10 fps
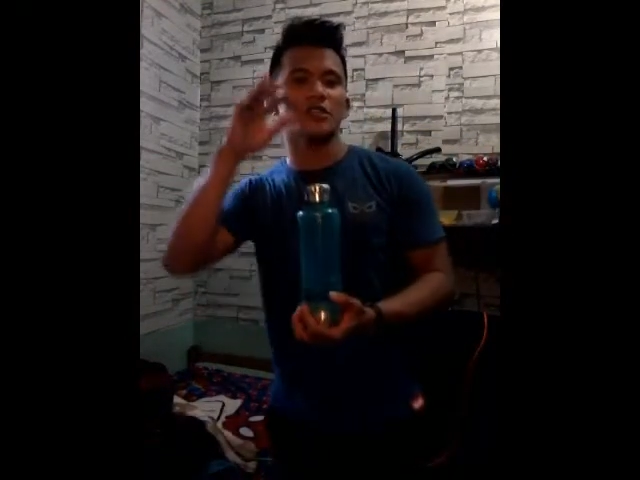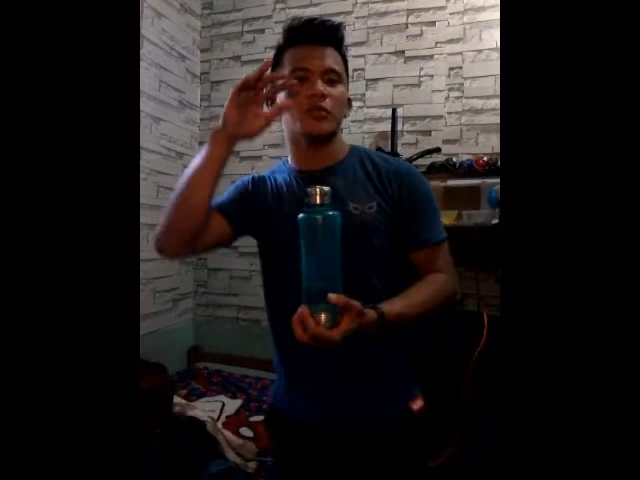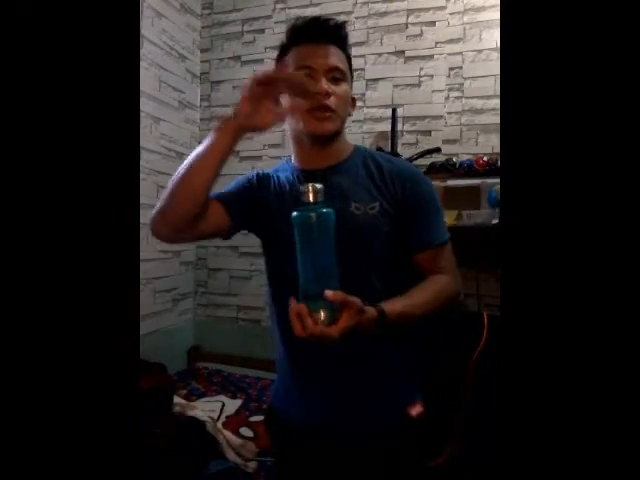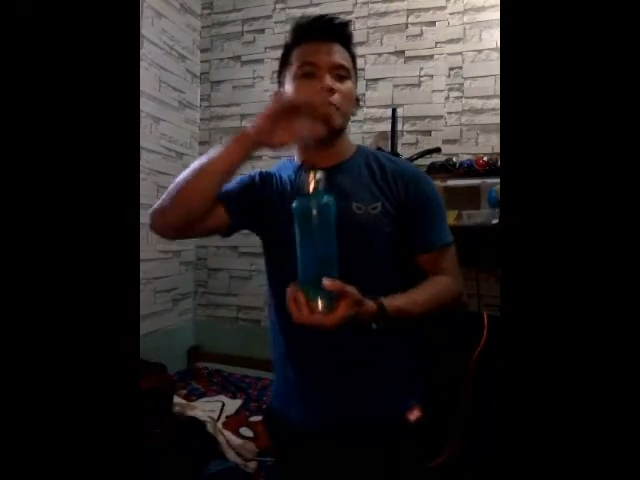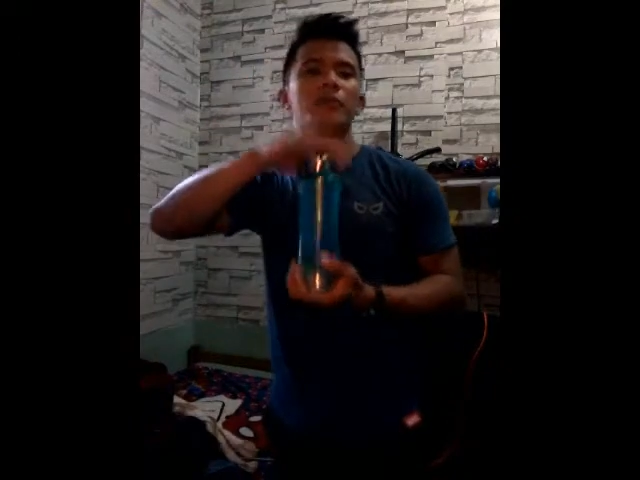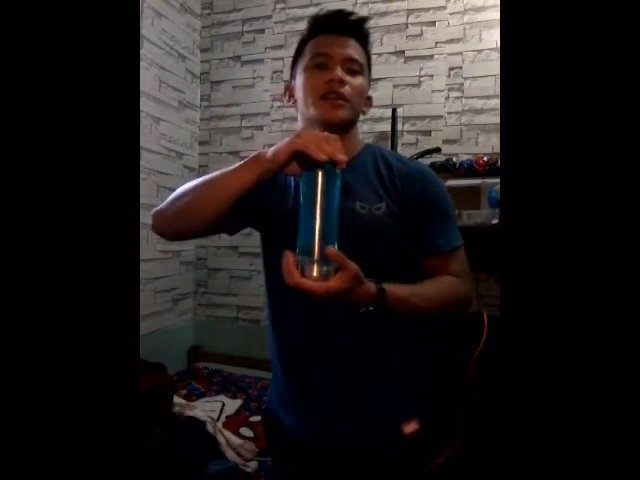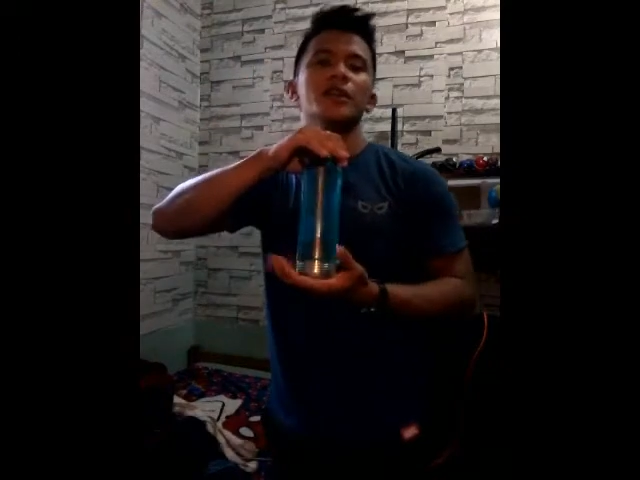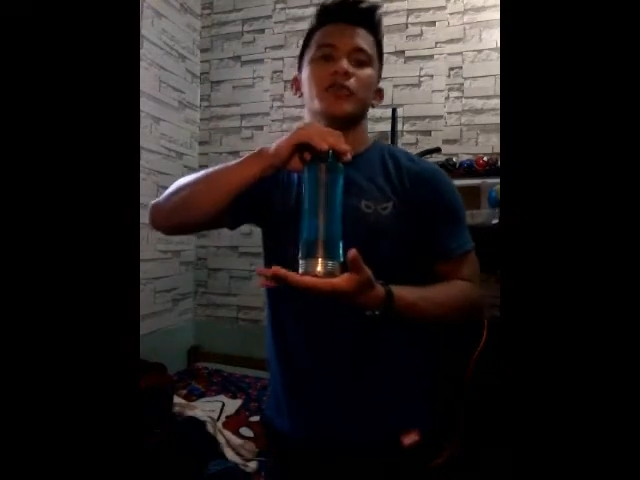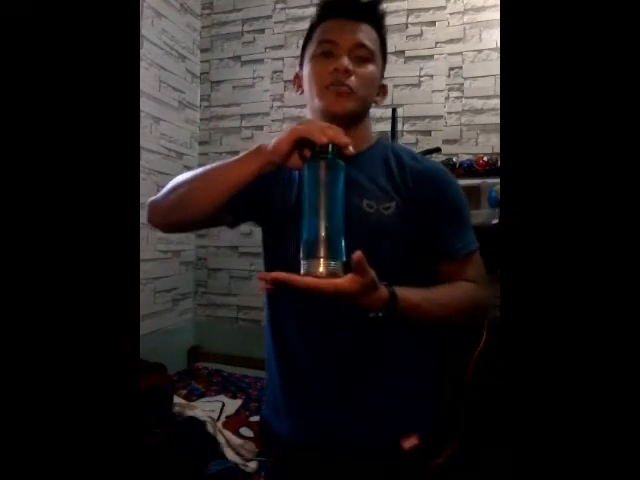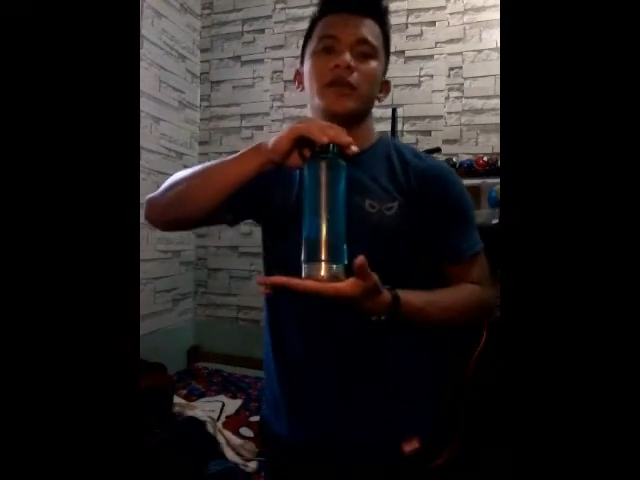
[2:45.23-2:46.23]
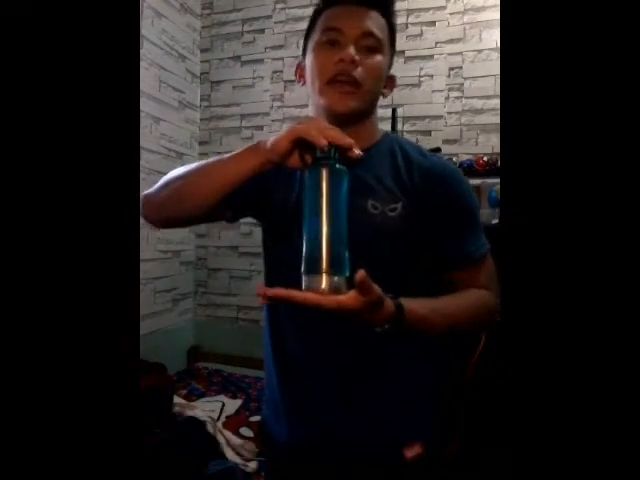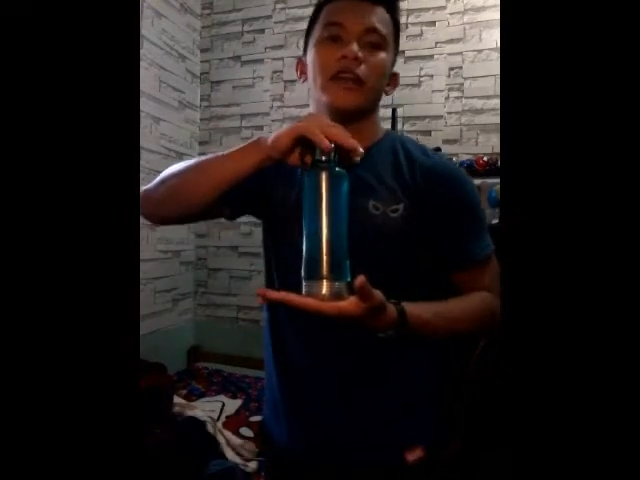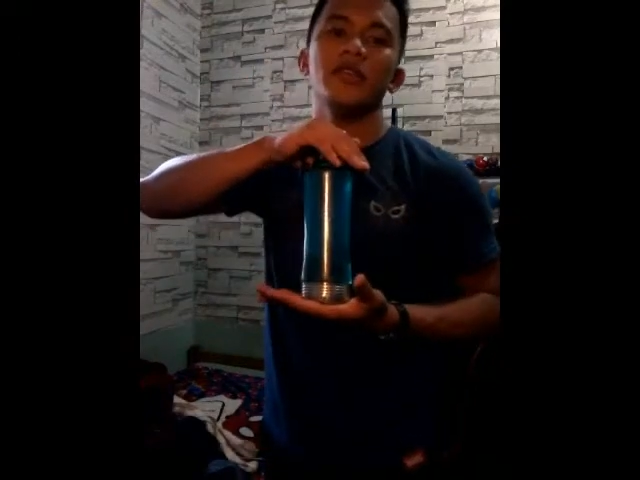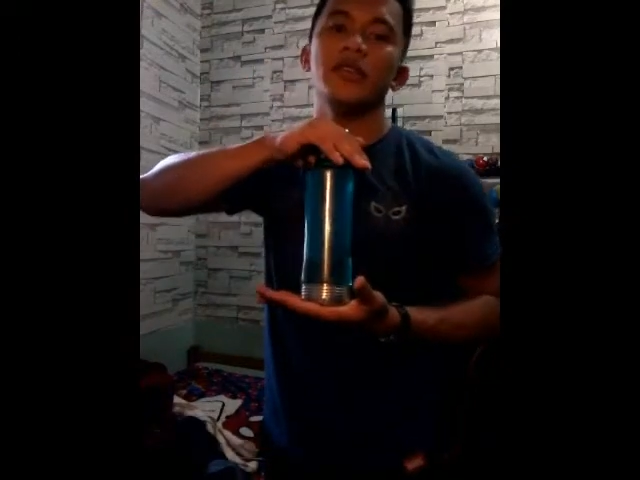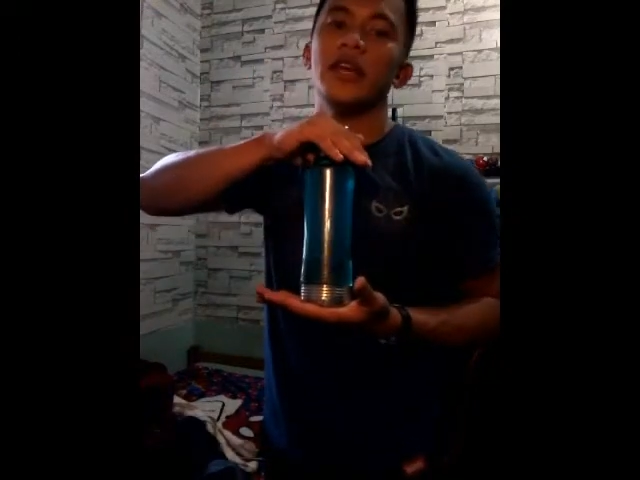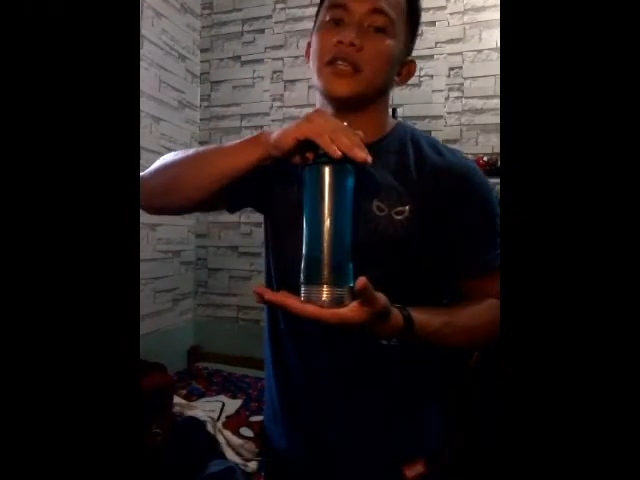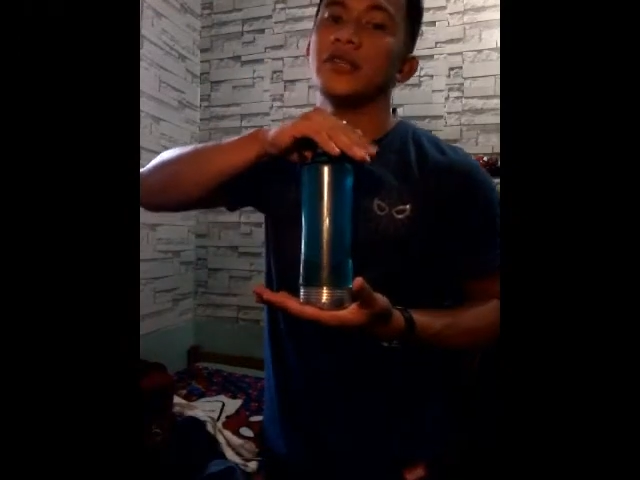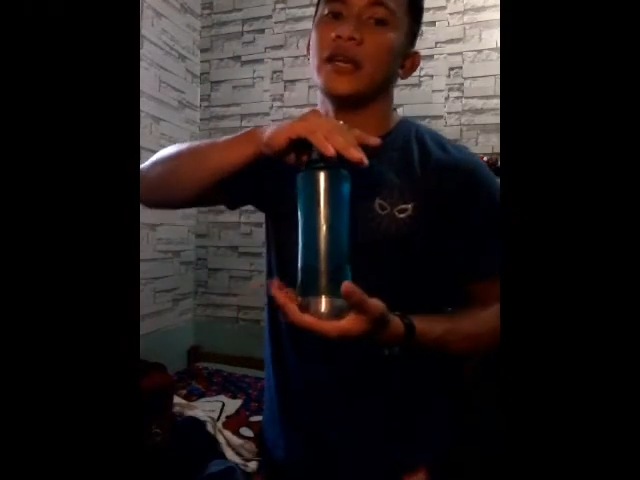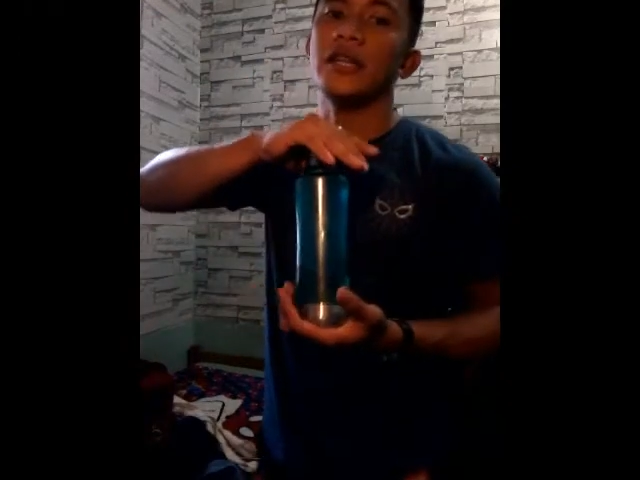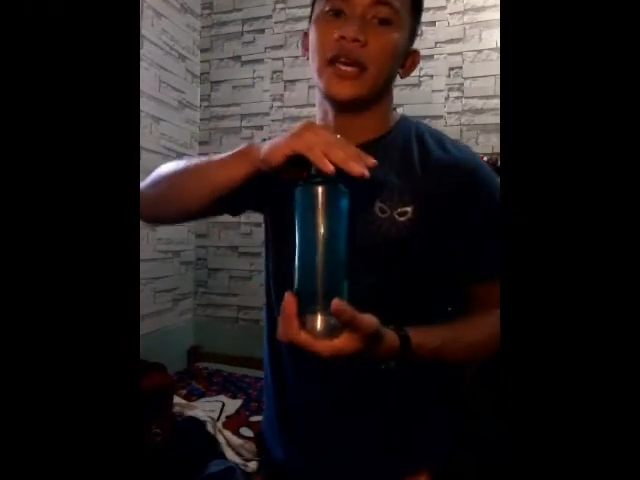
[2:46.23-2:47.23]
water bottle with me every day
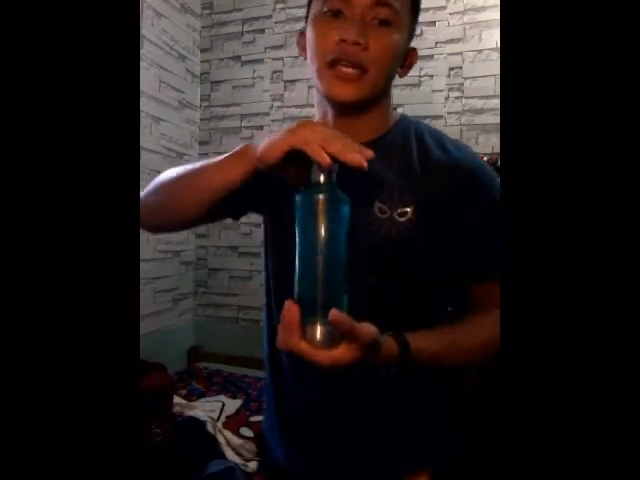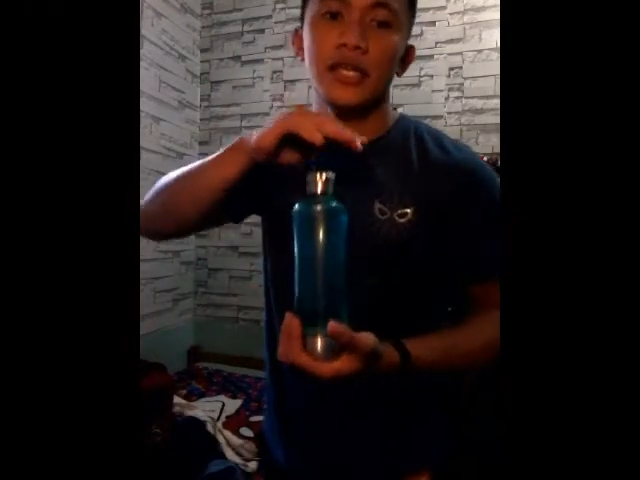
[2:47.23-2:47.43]
so that I can